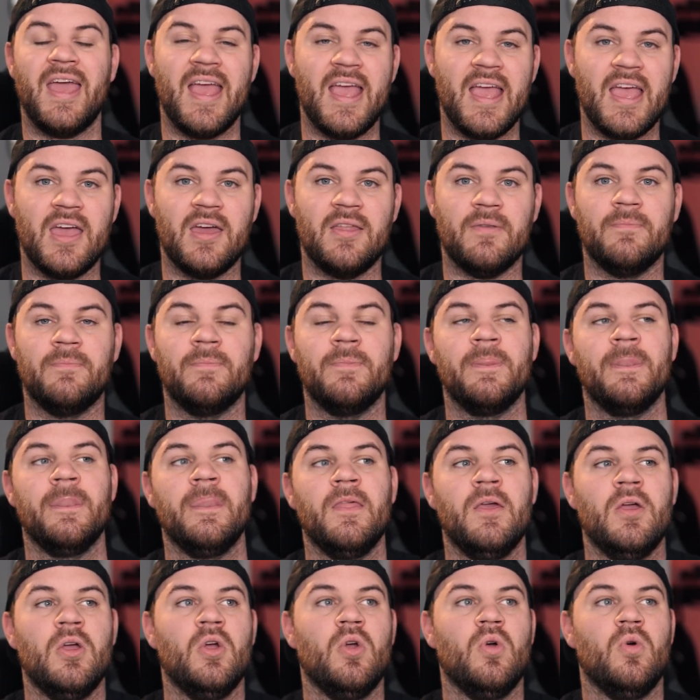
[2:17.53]
And
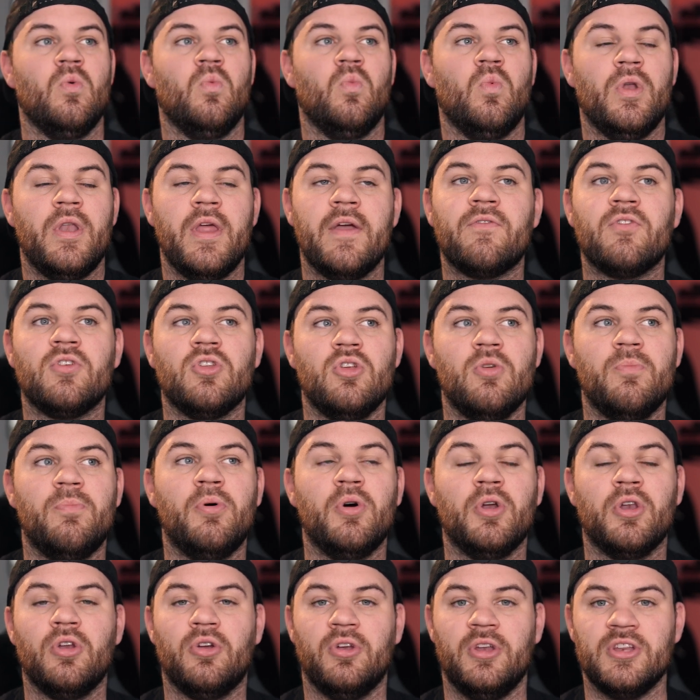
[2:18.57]
whenever you
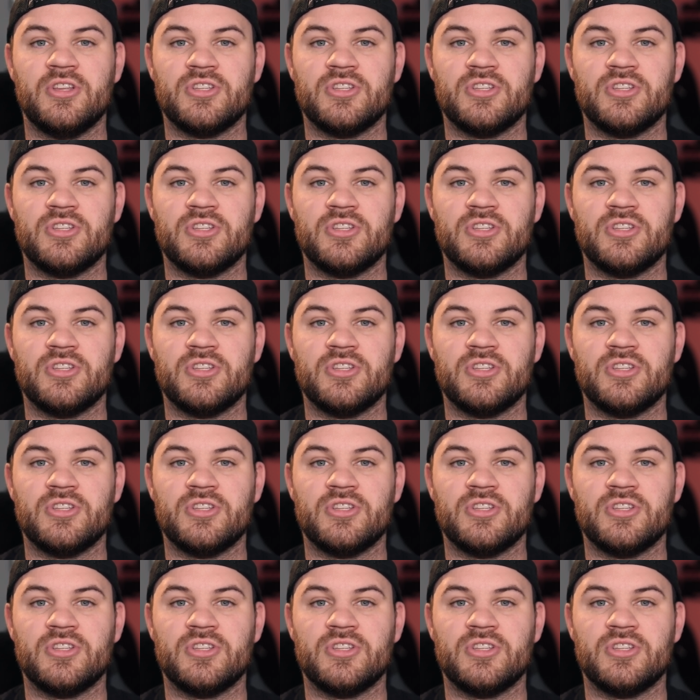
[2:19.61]
put it on